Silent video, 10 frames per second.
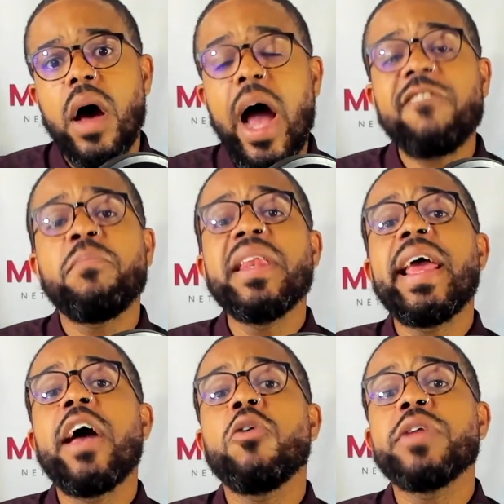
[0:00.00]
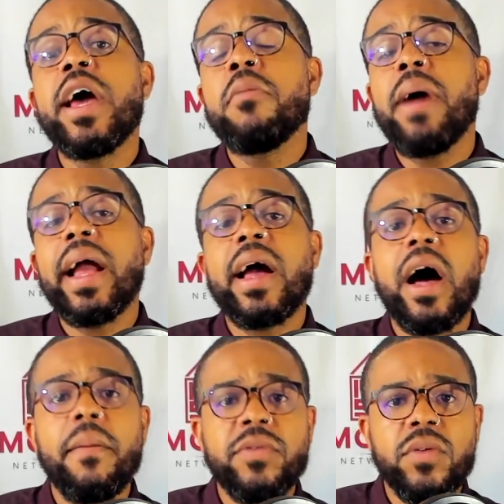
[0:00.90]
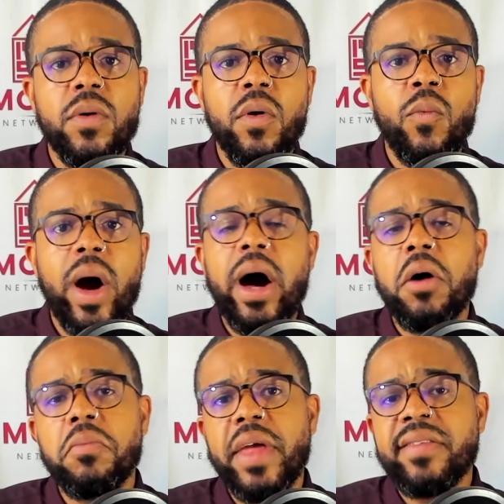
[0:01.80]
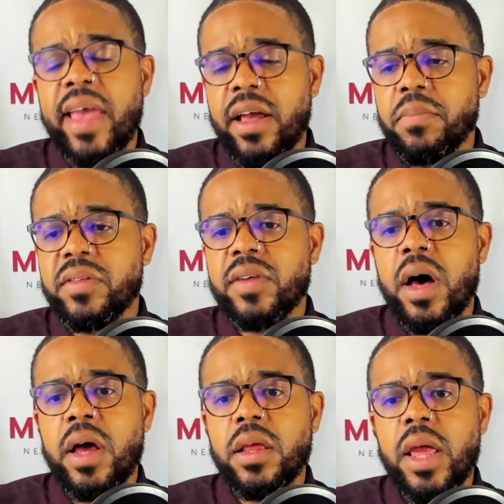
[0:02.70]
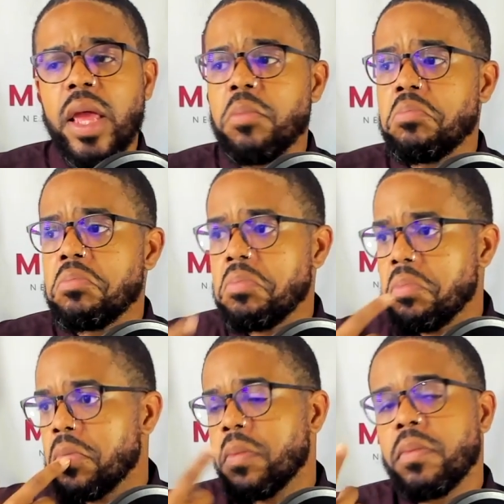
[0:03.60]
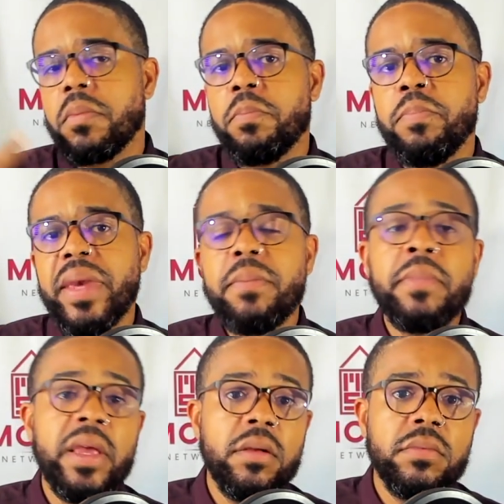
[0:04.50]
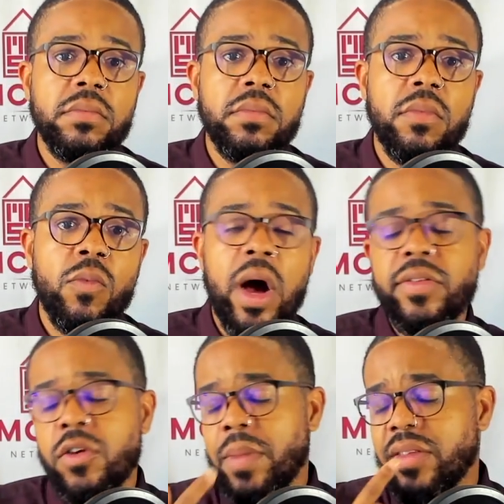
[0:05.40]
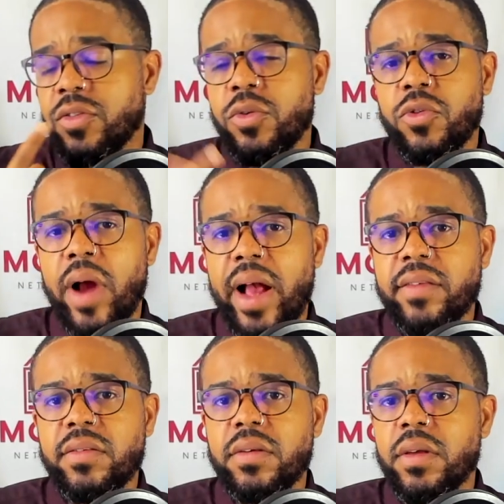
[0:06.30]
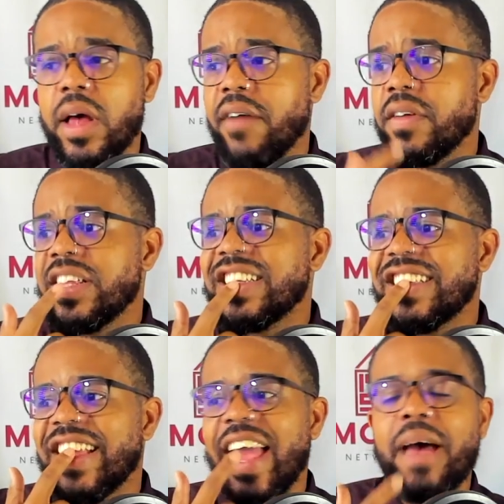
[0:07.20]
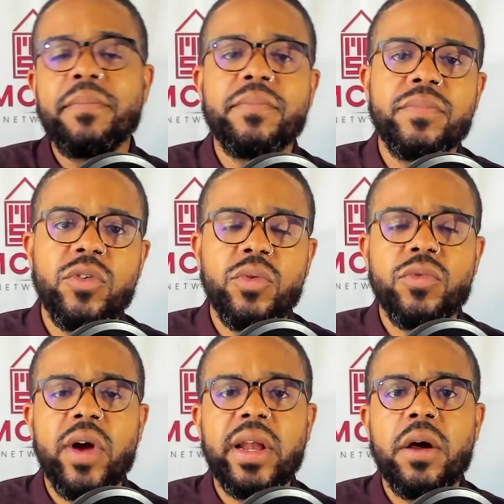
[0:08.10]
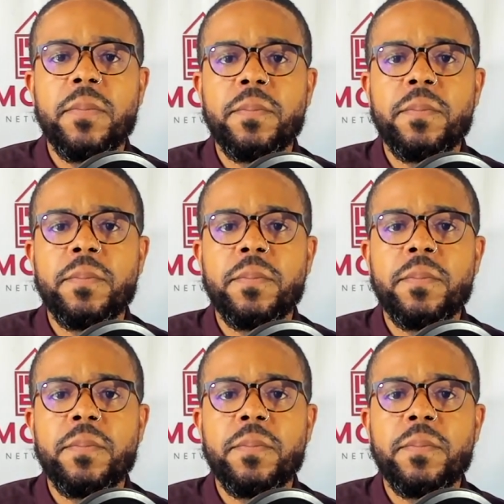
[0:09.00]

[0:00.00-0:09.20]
I've been held down by cops while they take a baton and beat me while, till my tooth cracks. I have a, this is a cat tooth right now.